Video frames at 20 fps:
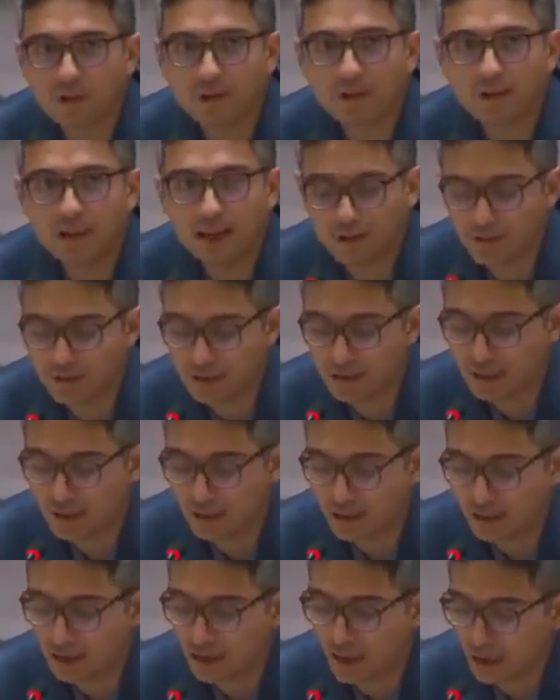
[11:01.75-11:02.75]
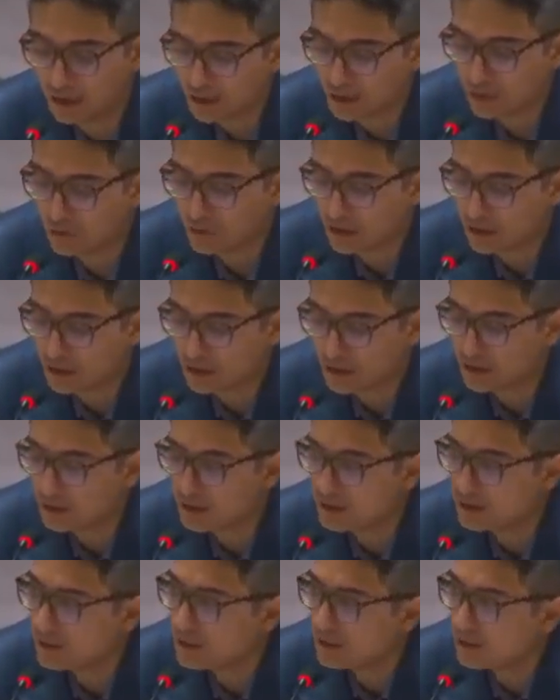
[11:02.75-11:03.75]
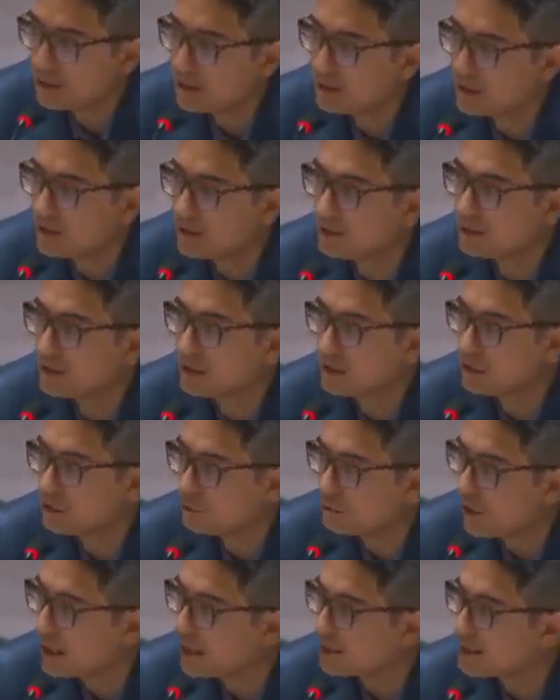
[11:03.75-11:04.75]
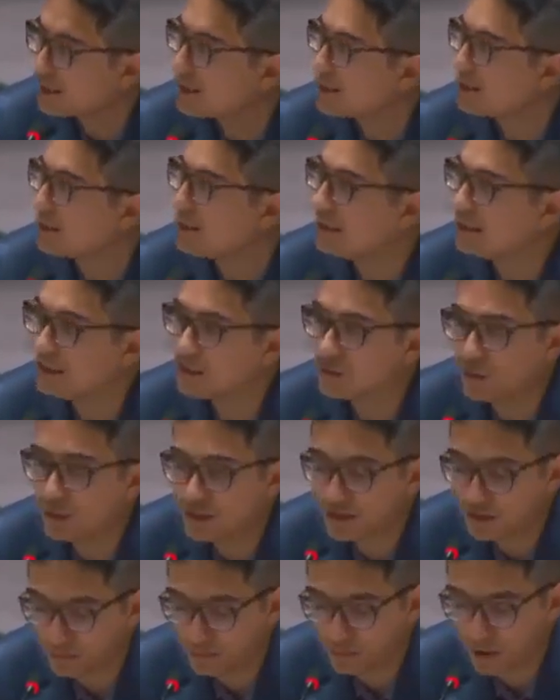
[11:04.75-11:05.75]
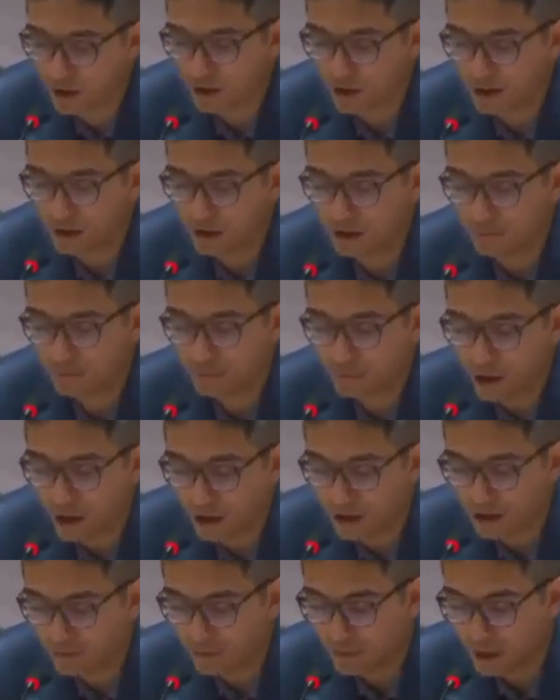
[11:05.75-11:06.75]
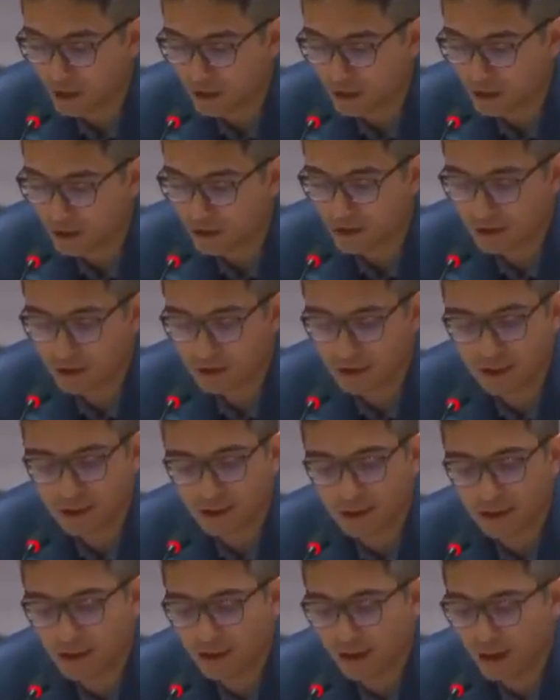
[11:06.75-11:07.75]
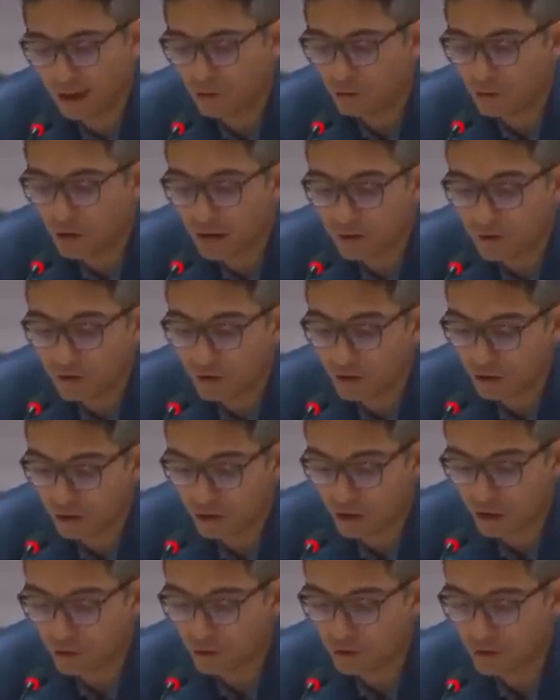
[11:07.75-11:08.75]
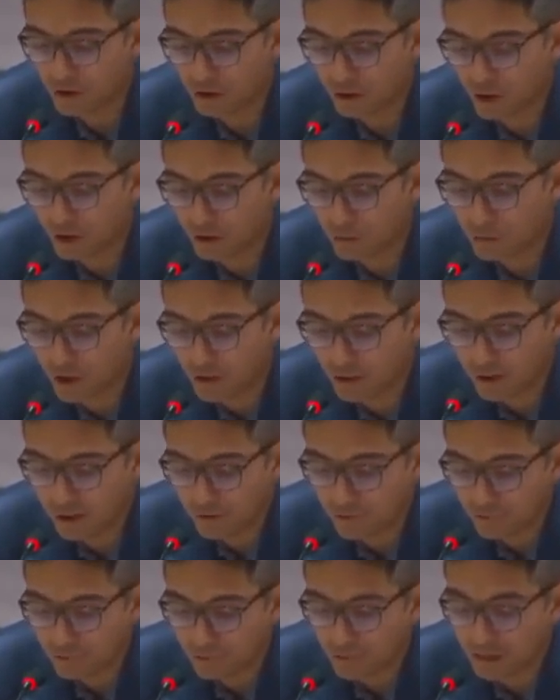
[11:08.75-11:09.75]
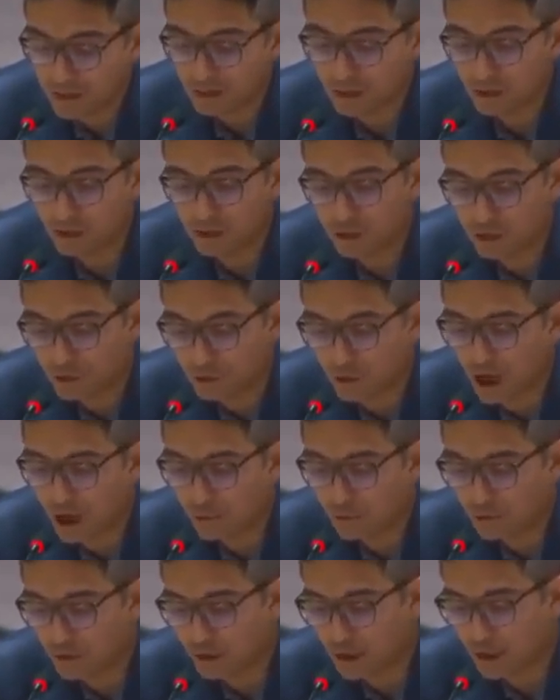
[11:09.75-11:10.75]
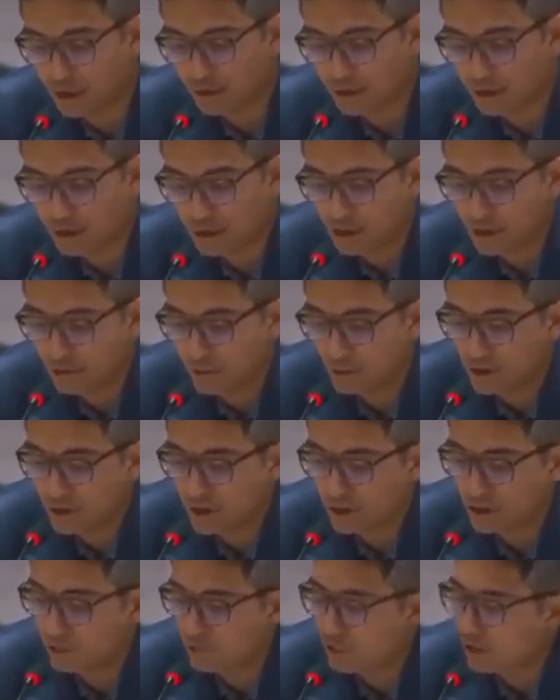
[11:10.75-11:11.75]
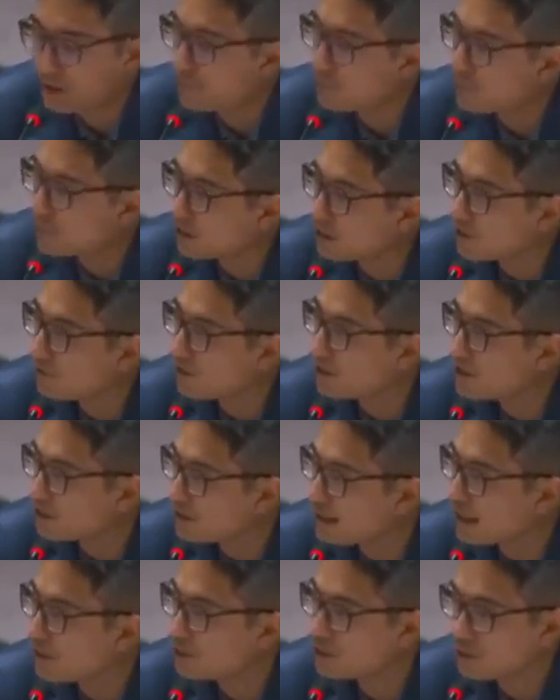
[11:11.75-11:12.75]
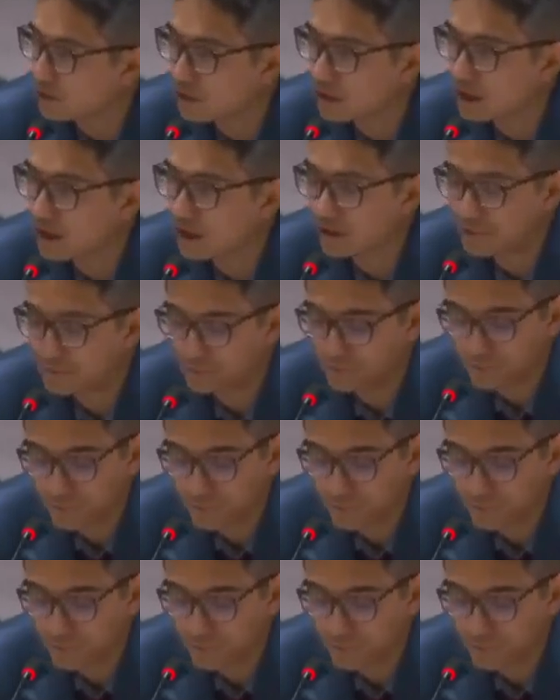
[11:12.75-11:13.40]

with devastating consequences. The U.S. and its Western partners, and whoever goes along with it, must learn to operate within the framework of international law,